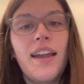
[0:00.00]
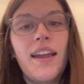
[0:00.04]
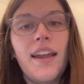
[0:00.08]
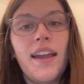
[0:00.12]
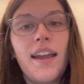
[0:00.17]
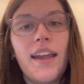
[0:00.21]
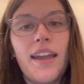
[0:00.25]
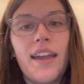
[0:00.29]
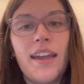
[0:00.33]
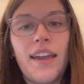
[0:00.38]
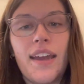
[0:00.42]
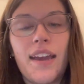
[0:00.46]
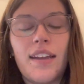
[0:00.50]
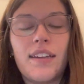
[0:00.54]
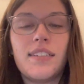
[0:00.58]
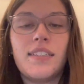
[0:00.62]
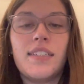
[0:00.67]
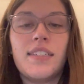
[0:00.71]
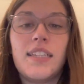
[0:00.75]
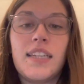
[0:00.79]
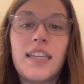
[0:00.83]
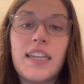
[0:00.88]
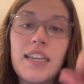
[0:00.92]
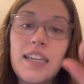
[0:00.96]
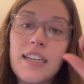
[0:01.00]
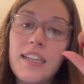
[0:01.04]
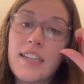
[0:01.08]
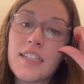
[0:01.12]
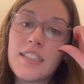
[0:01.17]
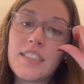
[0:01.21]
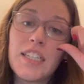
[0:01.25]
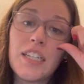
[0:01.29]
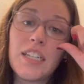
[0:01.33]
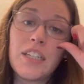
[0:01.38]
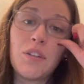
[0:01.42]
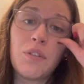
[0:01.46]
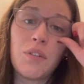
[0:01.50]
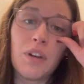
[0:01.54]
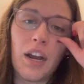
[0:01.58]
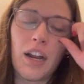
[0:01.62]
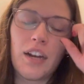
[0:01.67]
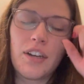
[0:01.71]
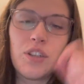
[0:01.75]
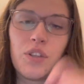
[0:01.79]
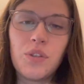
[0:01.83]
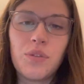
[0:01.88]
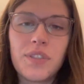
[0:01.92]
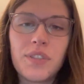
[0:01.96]
and he continued
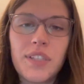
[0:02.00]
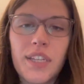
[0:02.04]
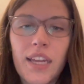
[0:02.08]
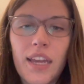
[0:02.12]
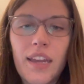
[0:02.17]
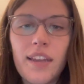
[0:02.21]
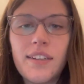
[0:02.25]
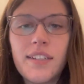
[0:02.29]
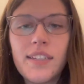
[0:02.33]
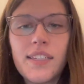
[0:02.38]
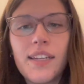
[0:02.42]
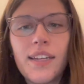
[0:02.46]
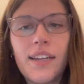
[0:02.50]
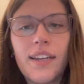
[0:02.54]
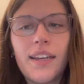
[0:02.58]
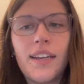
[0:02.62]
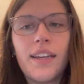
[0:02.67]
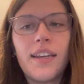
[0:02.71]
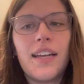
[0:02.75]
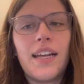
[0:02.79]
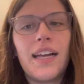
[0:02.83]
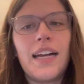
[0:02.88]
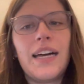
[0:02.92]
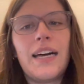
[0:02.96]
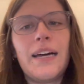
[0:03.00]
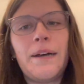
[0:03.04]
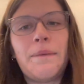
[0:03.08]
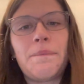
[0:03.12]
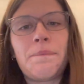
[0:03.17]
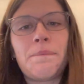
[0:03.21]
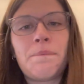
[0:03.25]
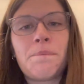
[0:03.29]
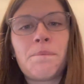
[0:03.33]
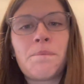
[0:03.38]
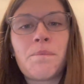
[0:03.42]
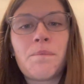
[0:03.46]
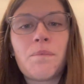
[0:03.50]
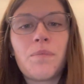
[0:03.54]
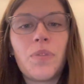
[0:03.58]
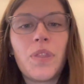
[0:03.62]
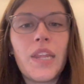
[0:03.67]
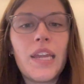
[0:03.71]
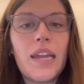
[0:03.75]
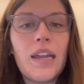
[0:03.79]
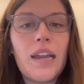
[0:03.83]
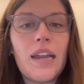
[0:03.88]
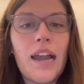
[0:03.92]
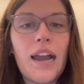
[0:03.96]
on using it.
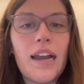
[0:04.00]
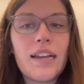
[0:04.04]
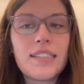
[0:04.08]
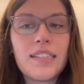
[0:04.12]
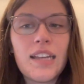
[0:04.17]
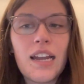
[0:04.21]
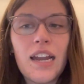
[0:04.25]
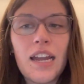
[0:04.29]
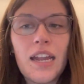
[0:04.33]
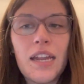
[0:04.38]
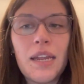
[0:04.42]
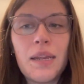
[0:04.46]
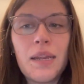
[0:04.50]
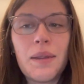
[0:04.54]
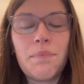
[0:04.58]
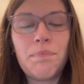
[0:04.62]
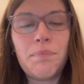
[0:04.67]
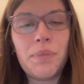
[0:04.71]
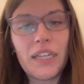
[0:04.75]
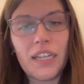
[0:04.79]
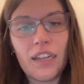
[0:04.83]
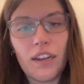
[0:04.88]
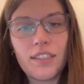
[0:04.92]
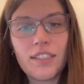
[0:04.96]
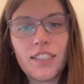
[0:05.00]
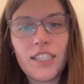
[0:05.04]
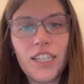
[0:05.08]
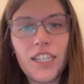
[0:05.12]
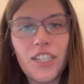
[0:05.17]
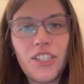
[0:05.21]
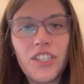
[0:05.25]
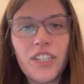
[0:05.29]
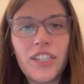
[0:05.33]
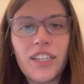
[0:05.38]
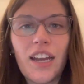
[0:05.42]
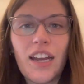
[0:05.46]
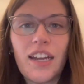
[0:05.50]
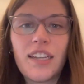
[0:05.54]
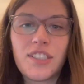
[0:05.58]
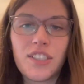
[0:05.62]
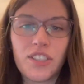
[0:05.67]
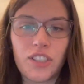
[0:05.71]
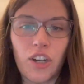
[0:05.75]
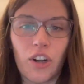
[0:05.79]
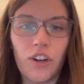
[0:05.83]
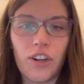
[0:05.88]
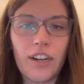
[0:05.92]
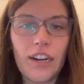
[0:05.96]
As I begun teaching, I
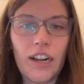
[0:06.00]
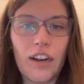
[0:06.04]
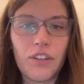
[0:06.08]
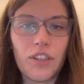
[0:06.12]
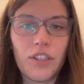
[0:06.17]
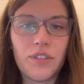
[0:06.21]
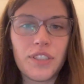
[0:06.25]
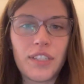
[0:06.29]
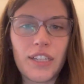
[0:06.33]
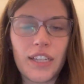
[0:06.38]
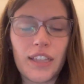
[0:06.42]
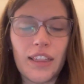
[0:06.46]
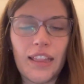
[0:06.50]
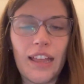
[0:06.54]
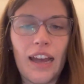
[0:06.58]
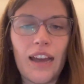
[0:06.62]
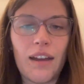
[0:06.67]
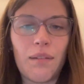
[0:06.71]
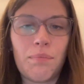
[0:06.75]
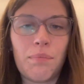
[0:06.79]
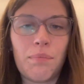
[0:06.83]
started out using that